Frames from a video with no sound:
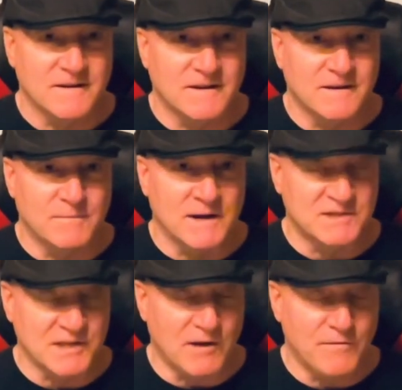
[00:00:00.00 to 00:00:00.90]

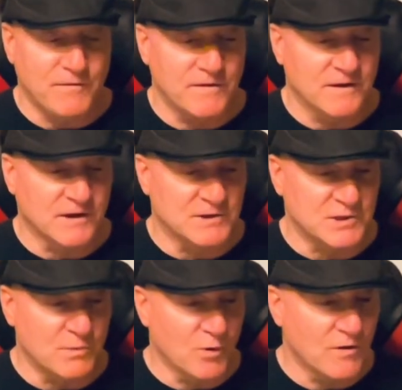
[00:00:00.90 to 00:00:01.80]
myself, a
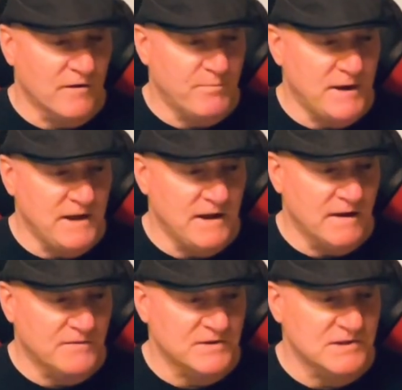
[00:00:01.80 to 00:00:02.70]
consumer of
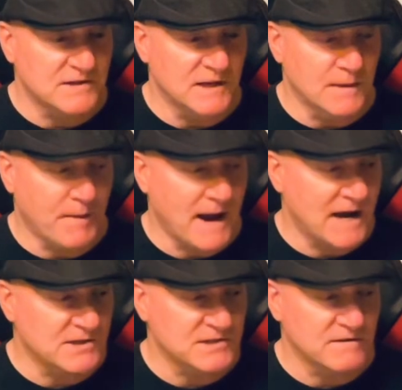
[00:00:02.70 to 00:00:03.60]
PDFs in the
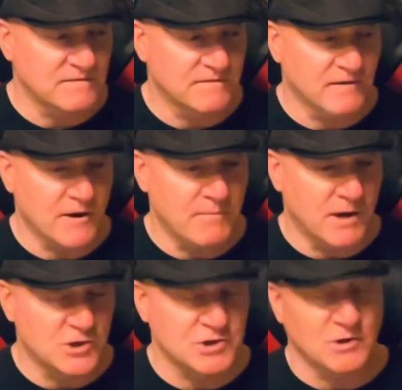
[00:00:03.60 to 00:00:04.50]
past very
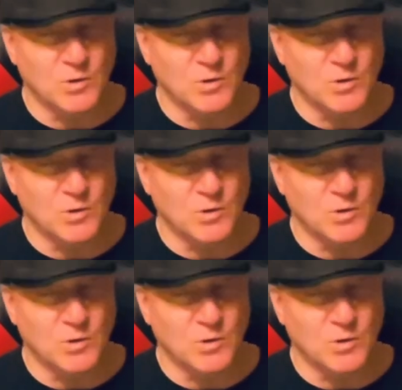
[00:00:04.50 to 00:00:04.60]
much.